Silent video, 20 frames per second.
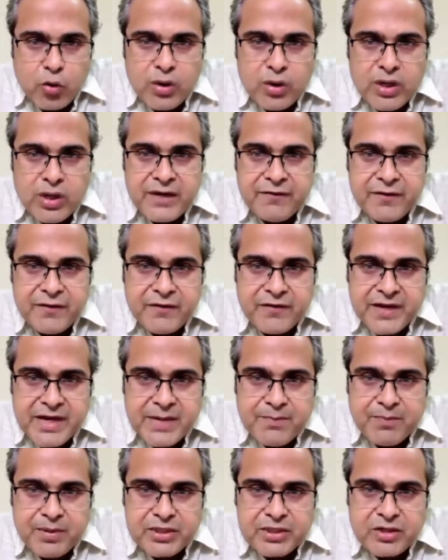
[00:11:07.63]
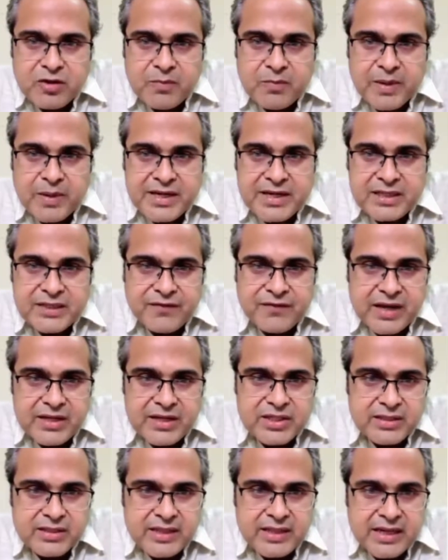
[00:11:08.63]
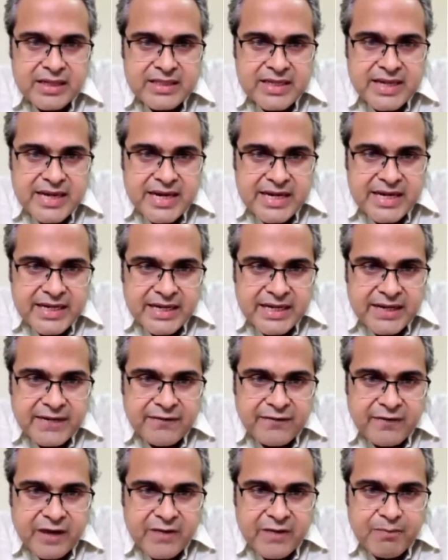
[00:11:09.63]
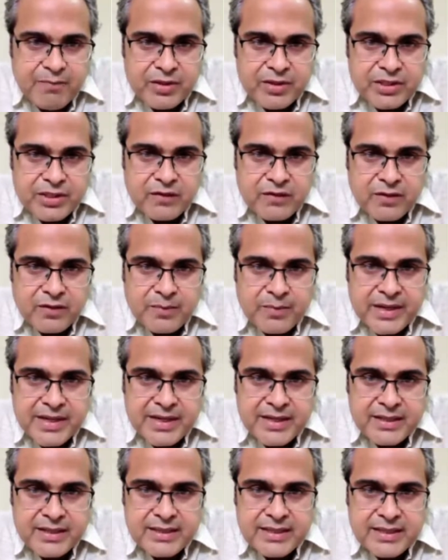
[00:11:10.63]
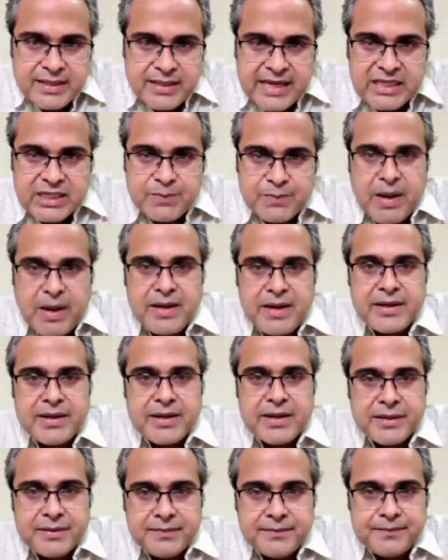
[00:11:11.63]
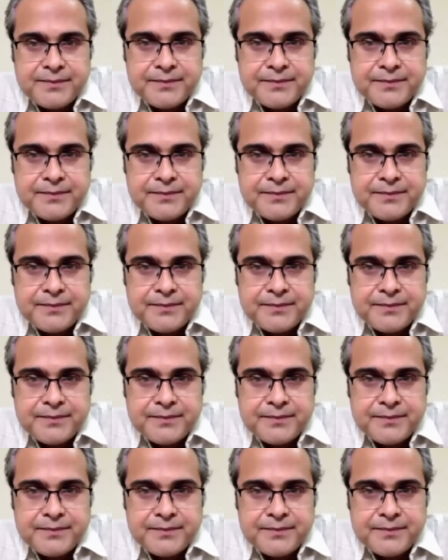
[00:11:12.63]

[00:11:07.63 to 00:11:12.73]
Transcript: only 15% of pedicles fractured, that is 85% of the pedicles expanded.